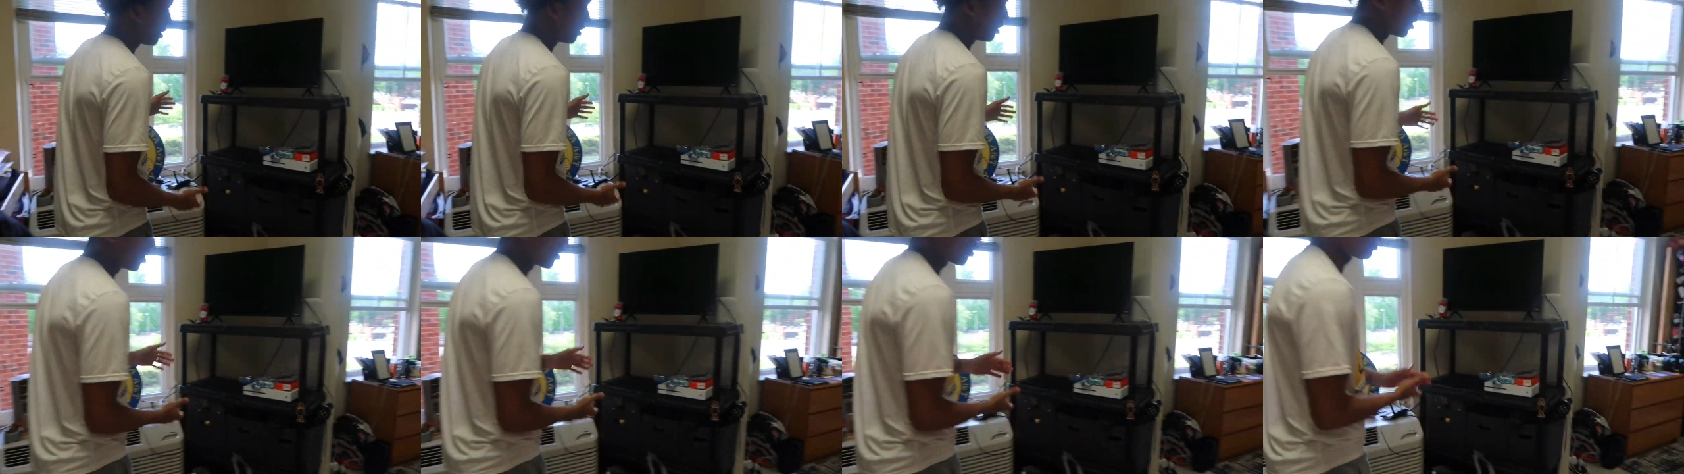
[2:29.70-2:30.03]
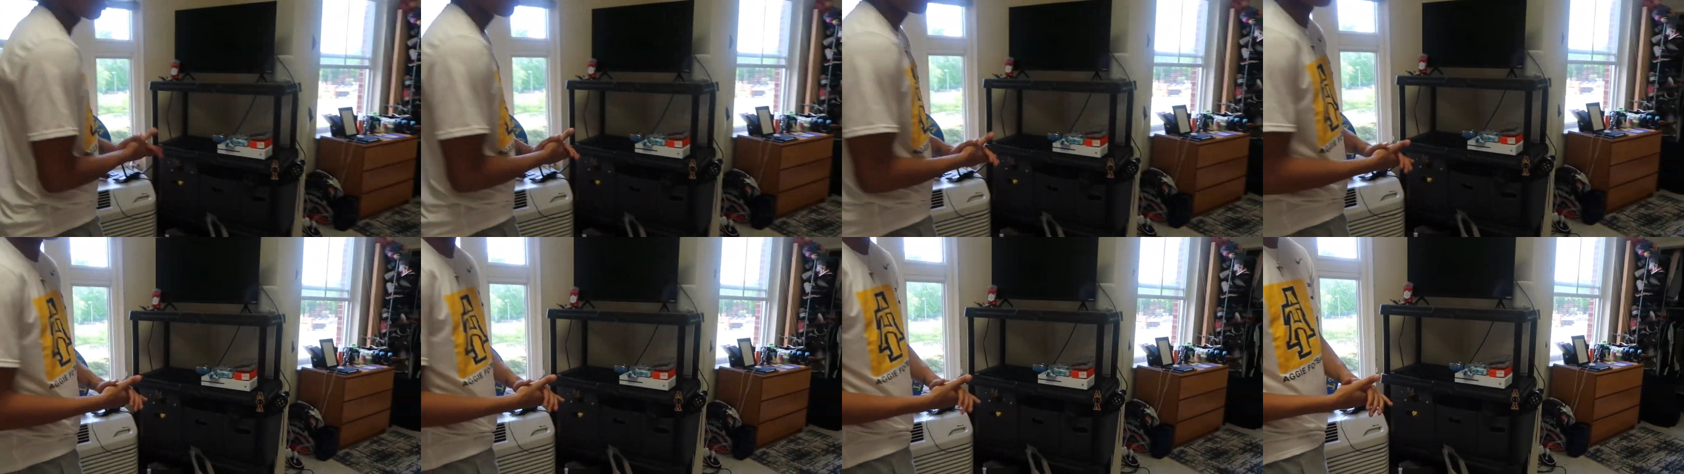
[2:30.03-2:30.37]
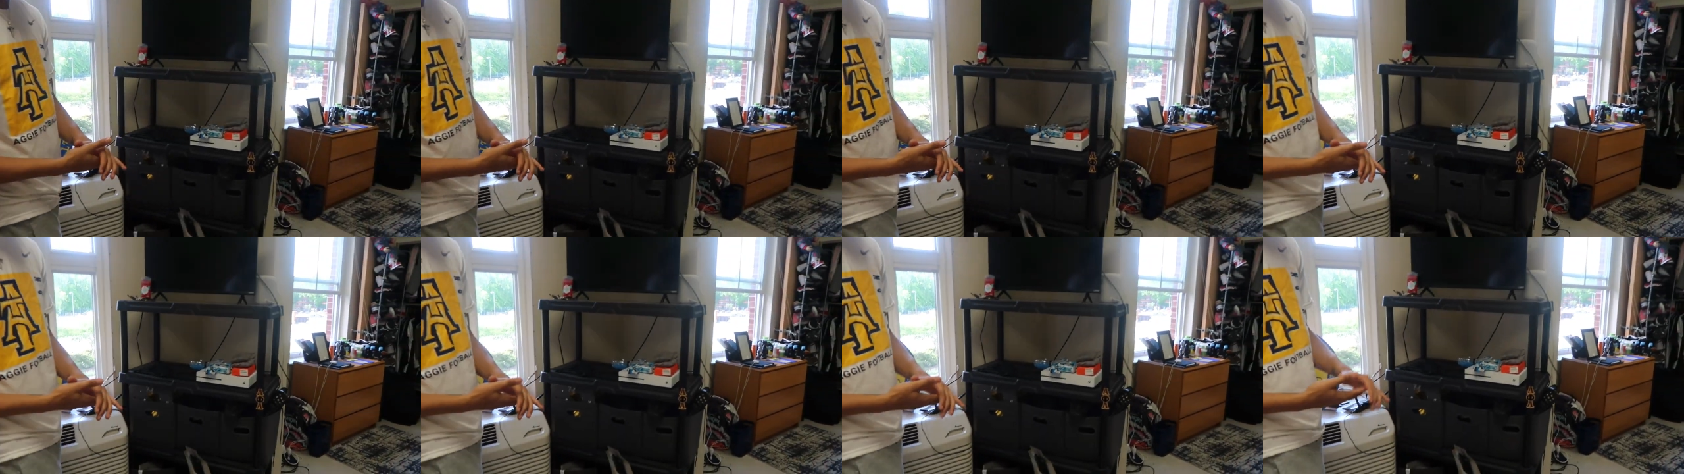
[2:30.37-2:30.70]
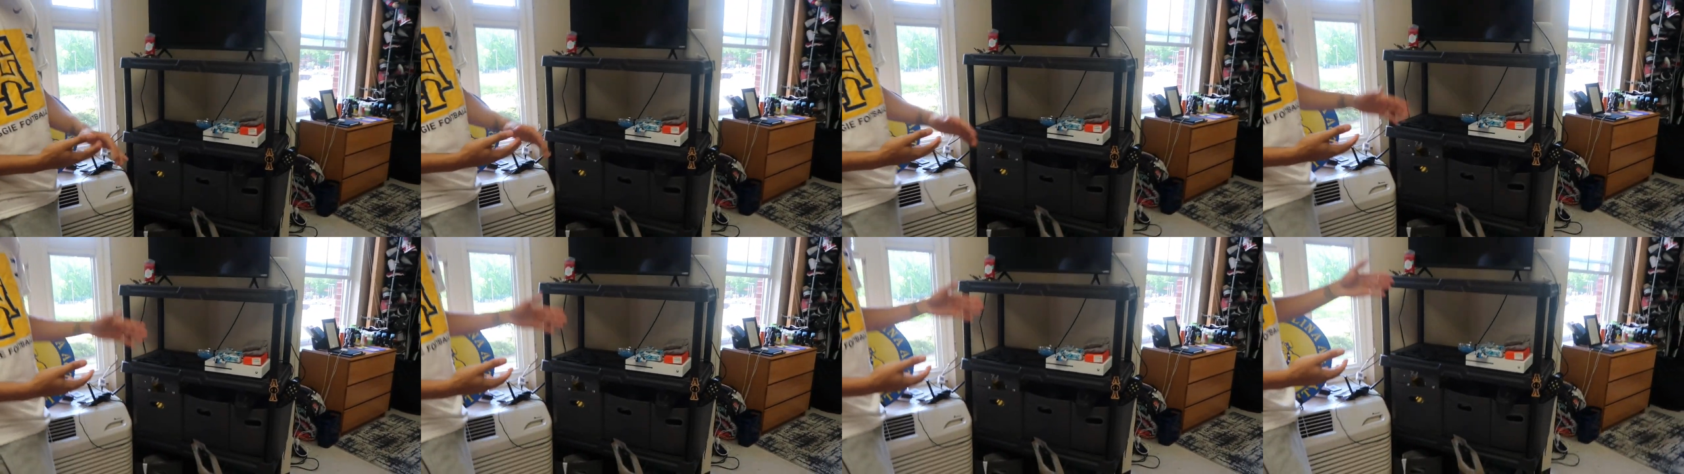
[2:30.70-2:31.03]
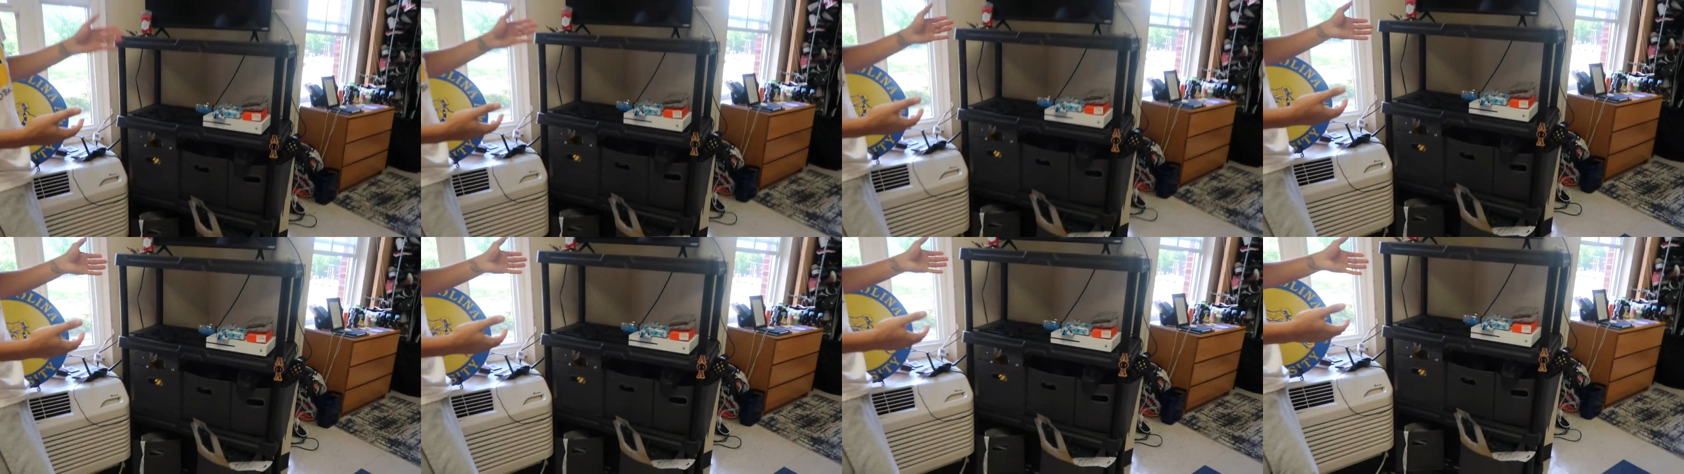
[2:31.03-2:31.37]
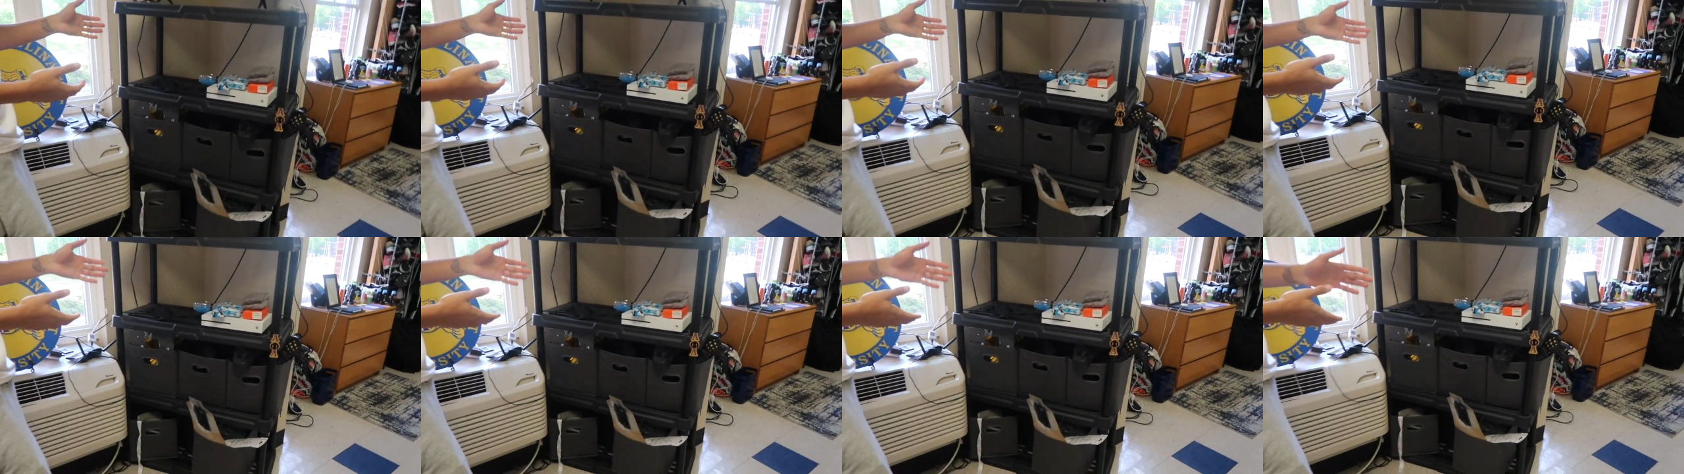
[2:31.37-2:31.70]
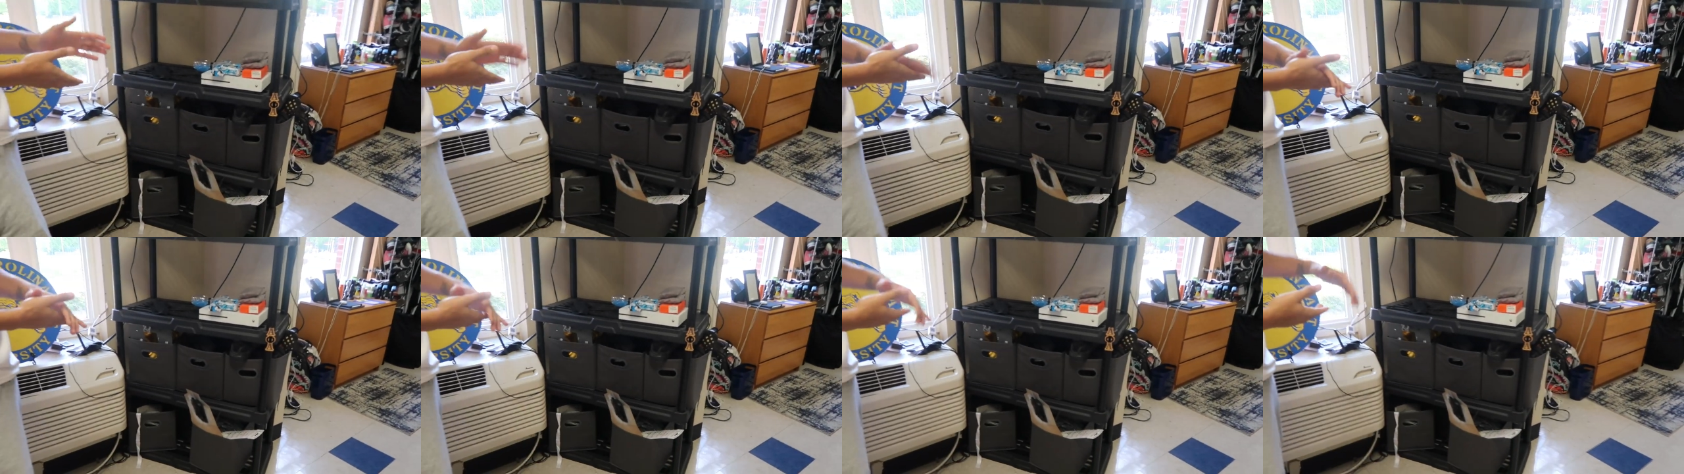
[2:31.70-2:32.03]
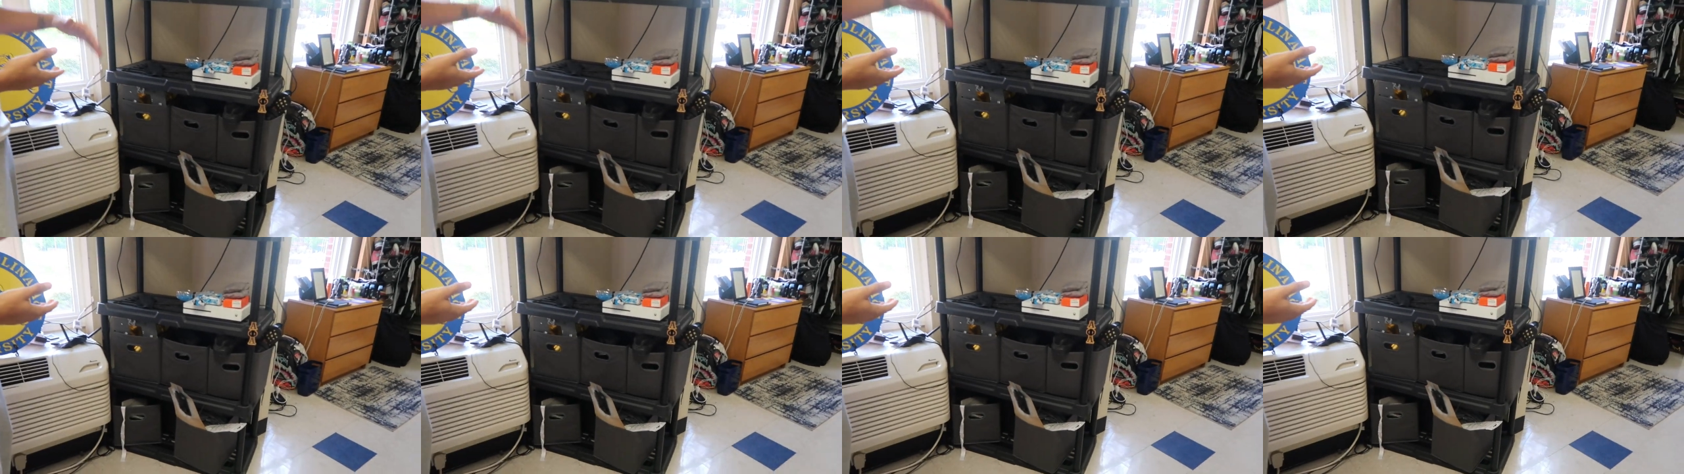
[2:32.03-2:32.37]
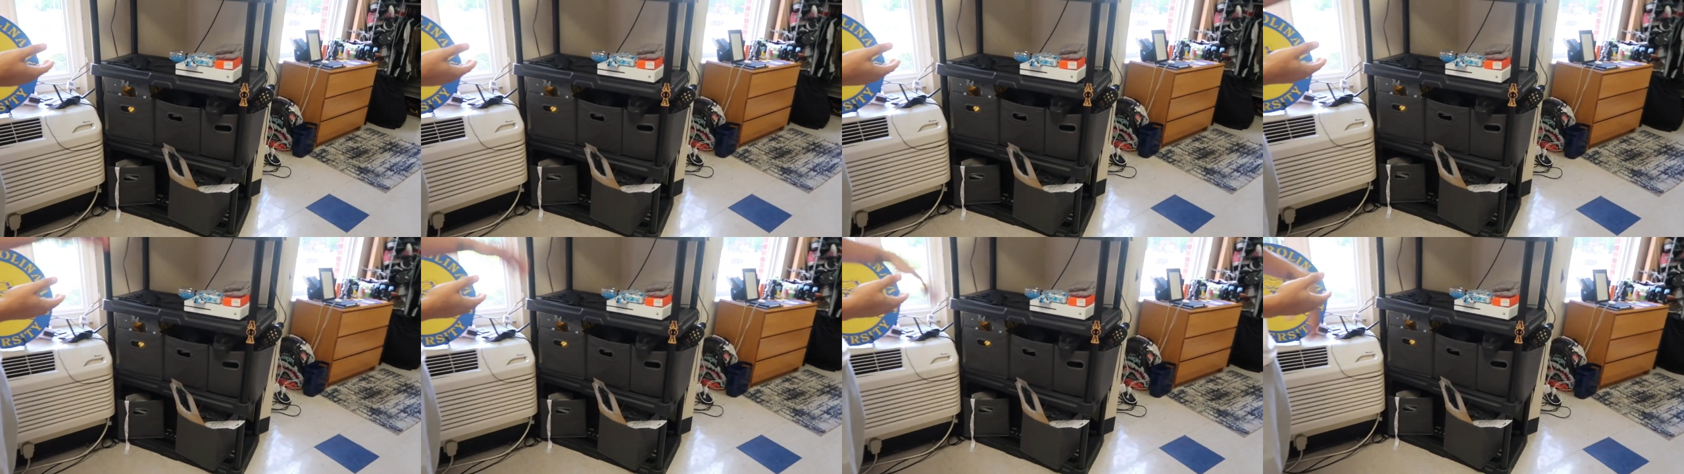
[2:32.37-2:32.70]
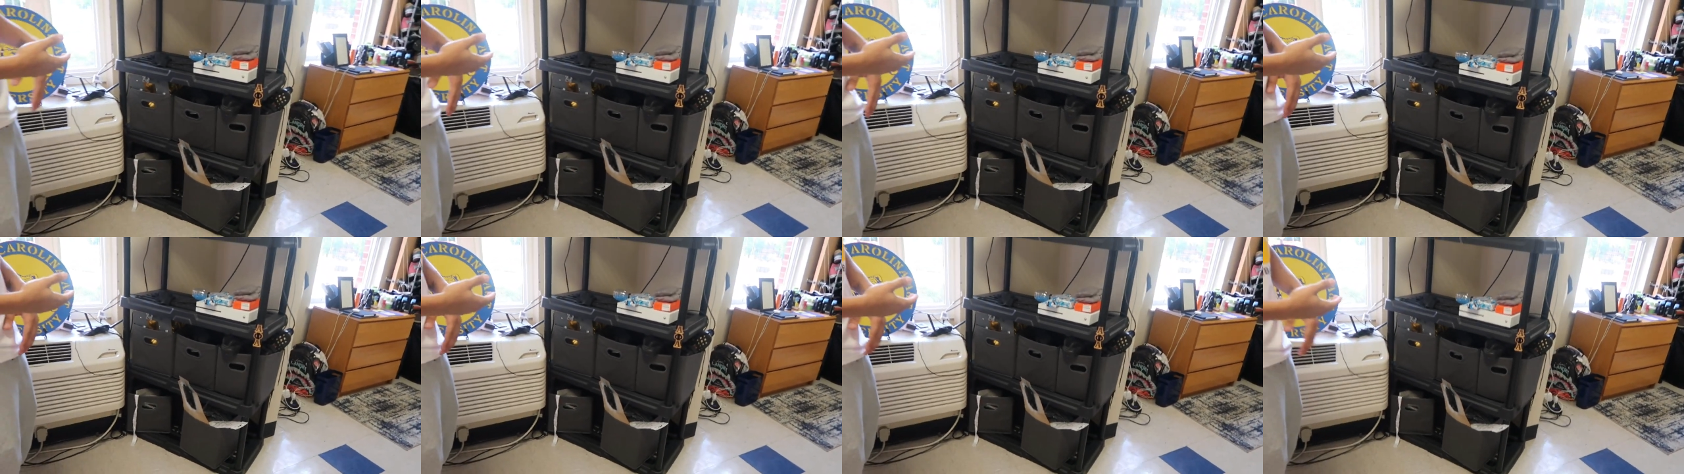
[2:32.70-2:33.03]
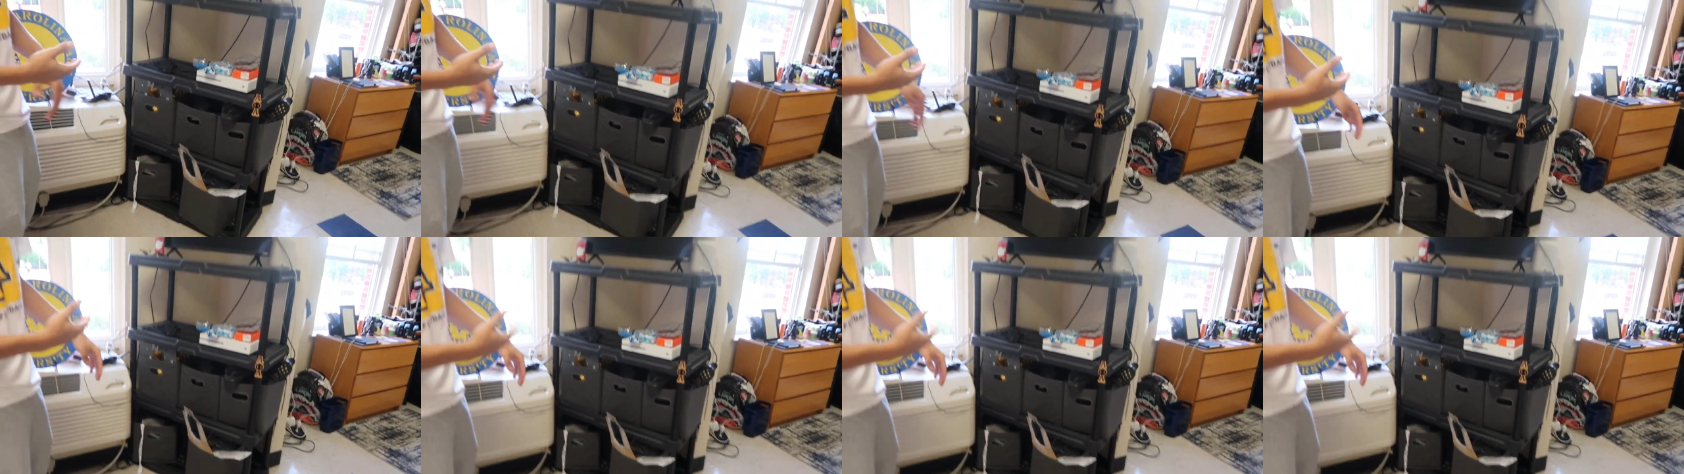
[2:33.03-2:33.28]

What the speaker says: [unreadable: no face in view]